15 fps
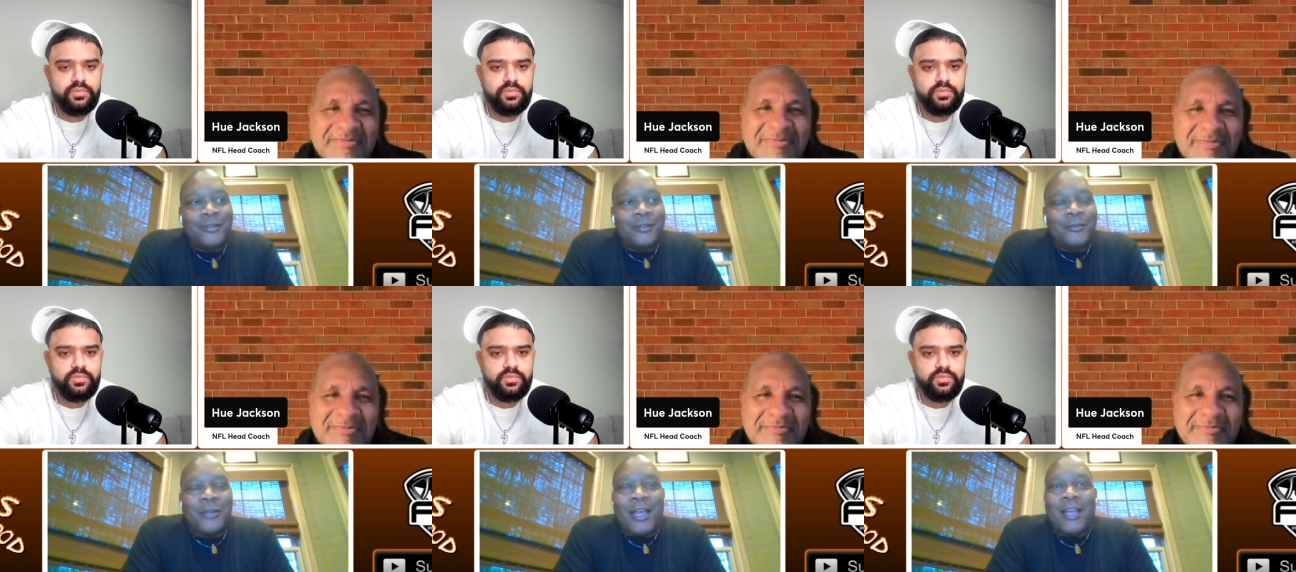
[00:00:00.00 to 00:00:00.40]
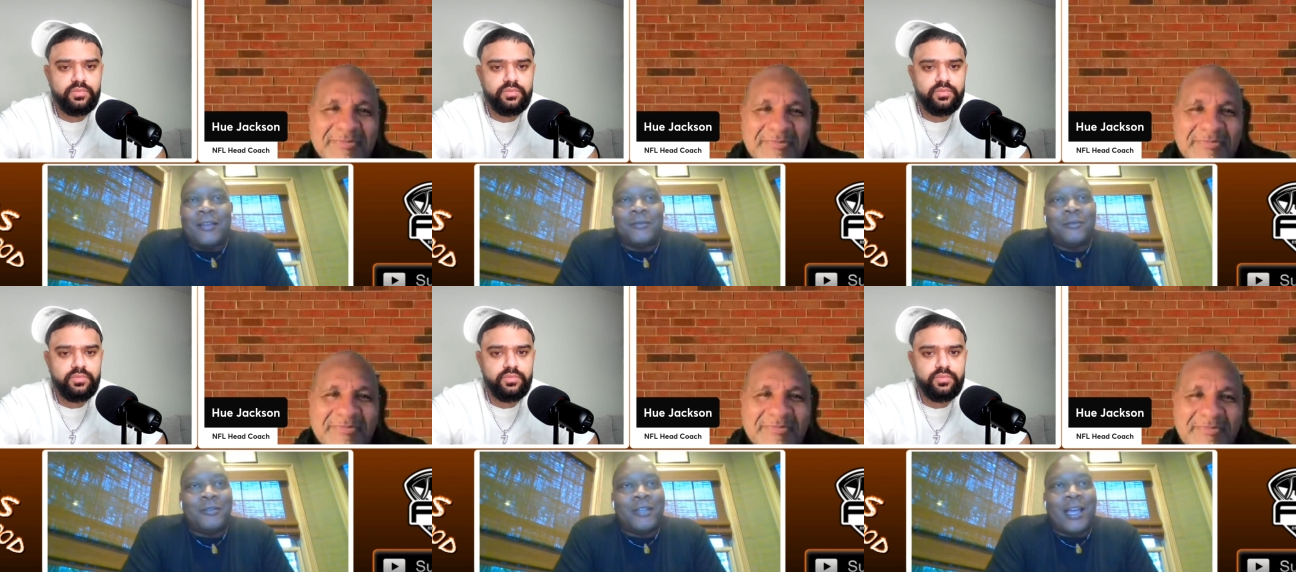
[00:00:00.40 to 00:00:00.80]
Speaker 1: you
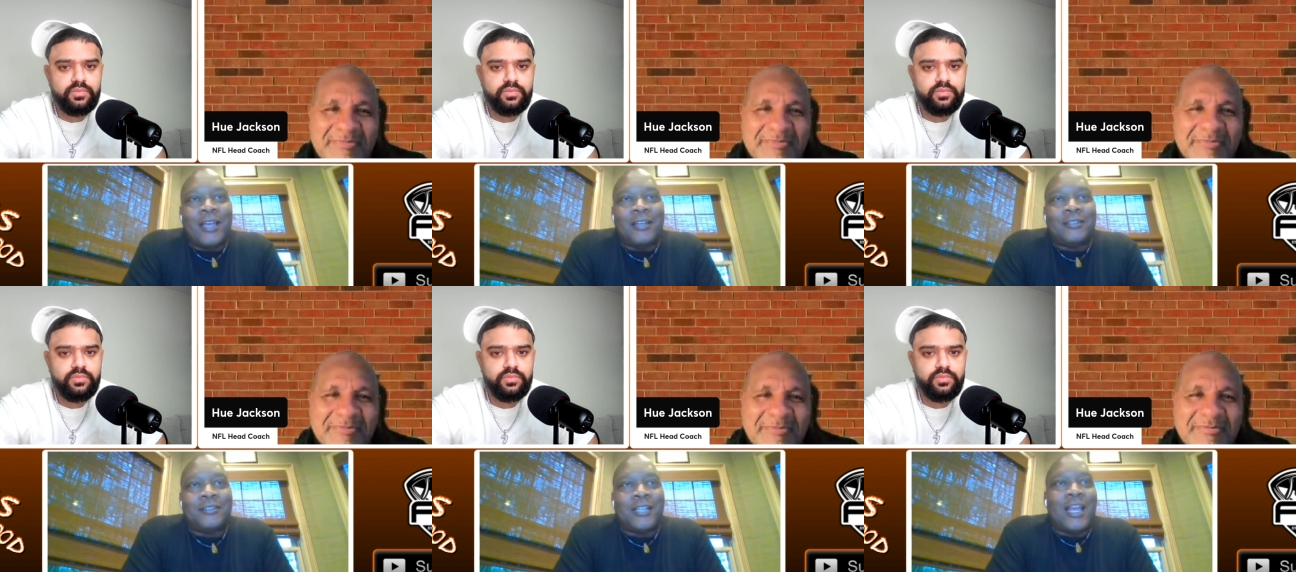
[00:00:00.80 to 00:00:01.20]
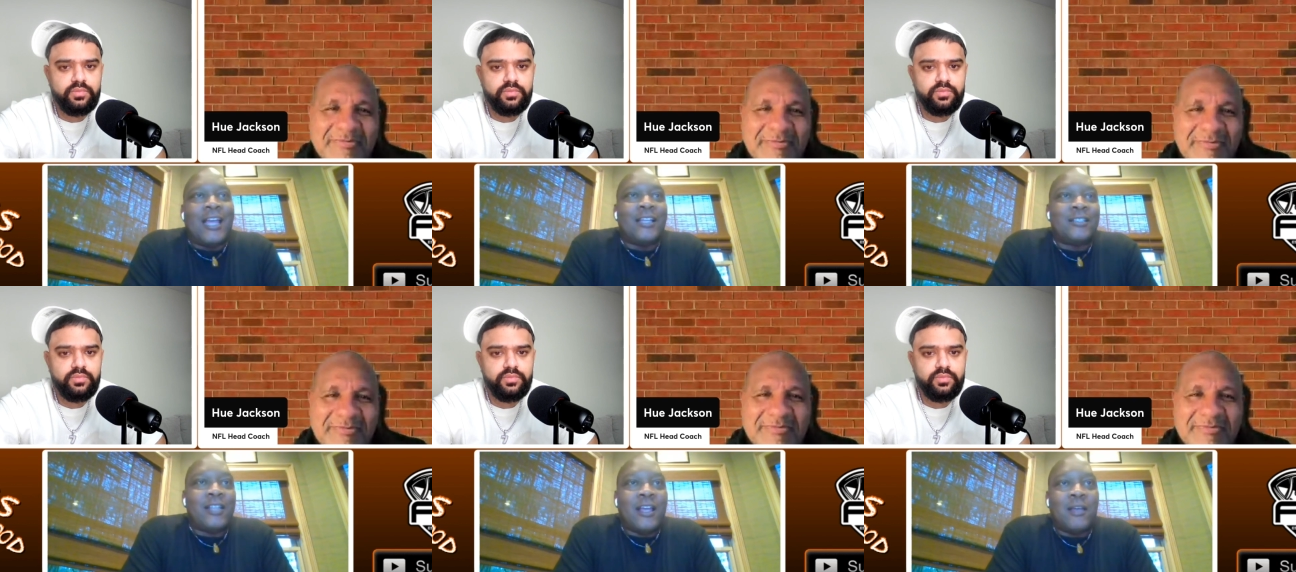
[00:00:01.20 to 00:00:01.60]
can't you can't
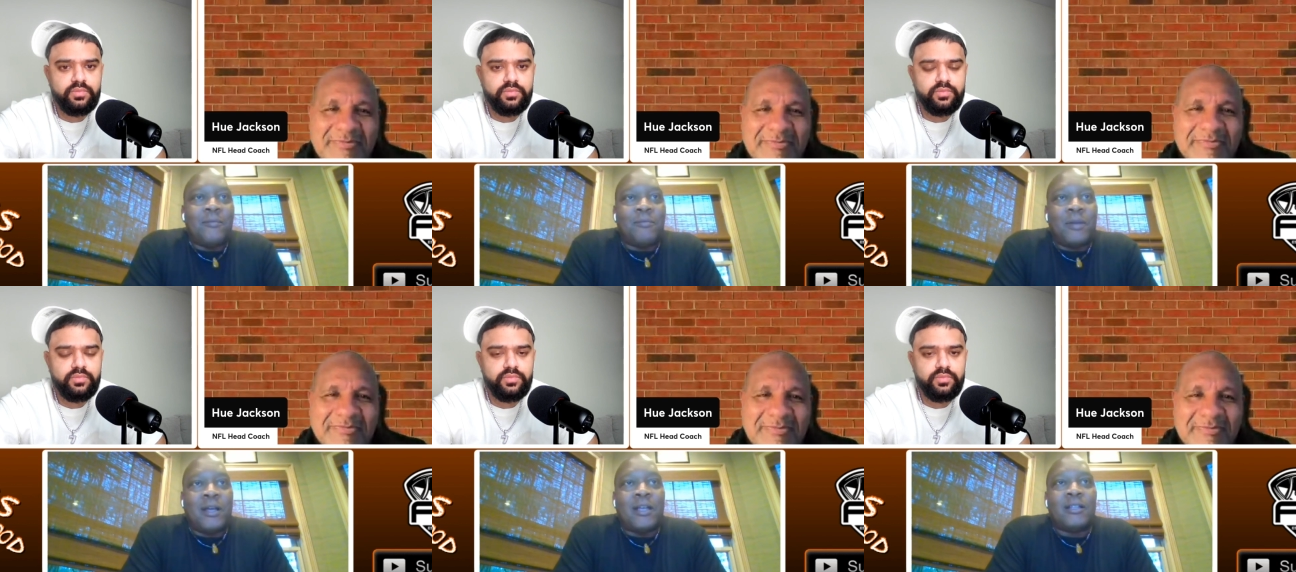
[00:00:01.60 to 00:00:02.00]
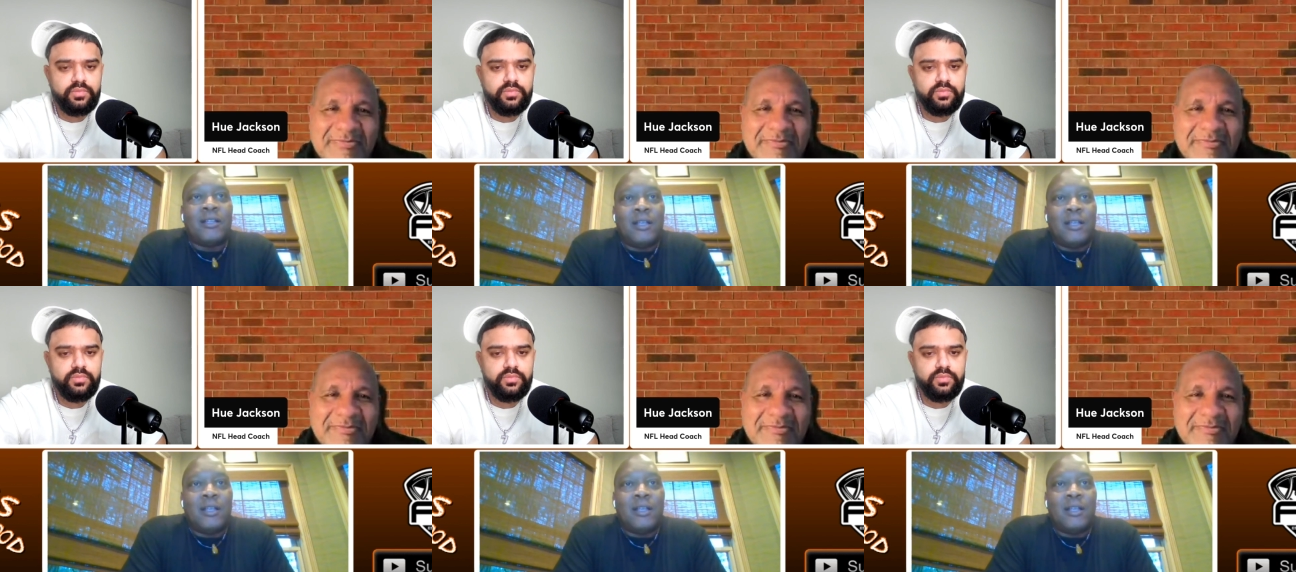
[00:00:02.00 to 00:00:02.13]
change that. But